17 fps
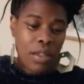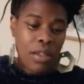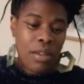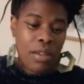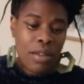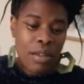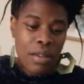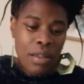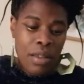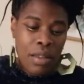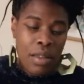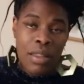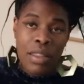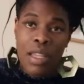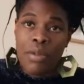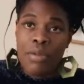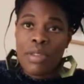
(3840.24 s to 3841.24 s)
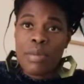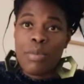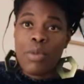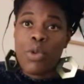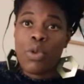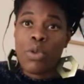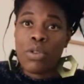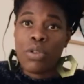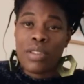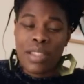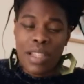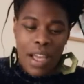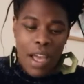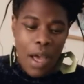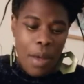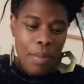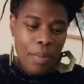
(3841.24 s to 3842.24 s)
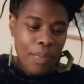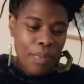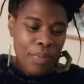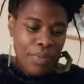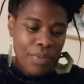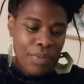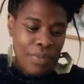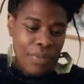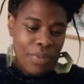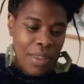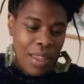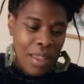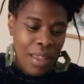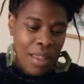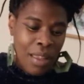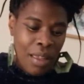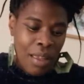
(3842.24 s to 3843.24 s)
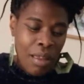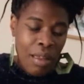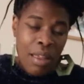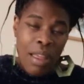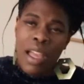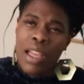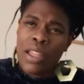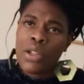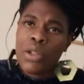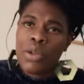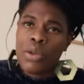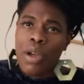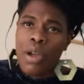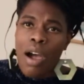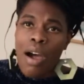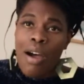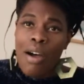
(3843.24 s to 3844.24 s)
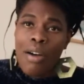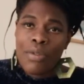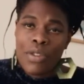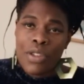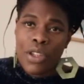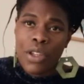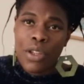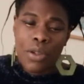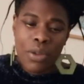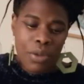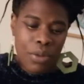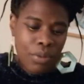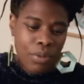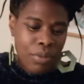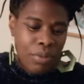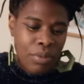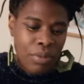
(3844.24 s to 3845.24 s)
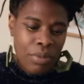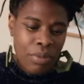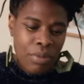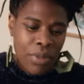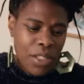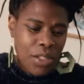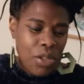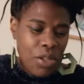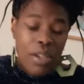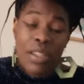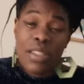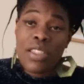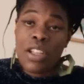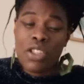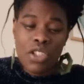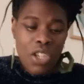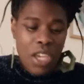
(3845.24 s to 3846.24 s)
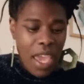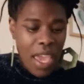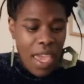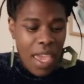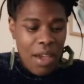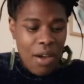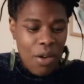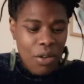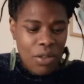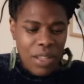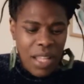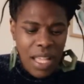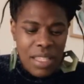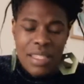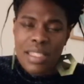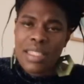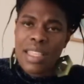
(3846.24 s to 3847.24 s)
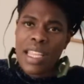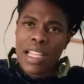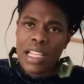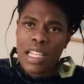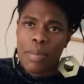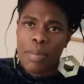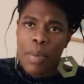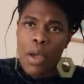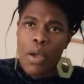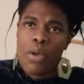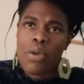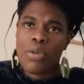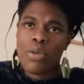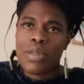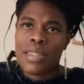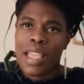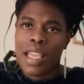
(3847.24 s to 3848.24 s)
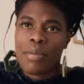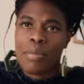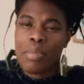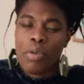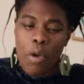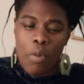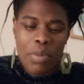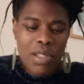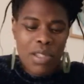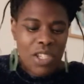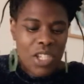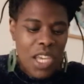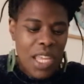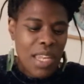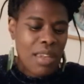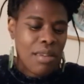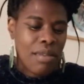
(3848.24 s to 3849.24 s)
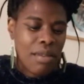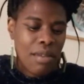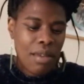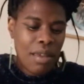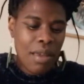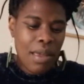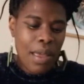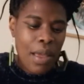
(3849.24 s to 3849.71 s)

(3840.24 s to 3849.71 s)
1, there is more to come. And who carved you? They took such care on that stately pose and propped chin.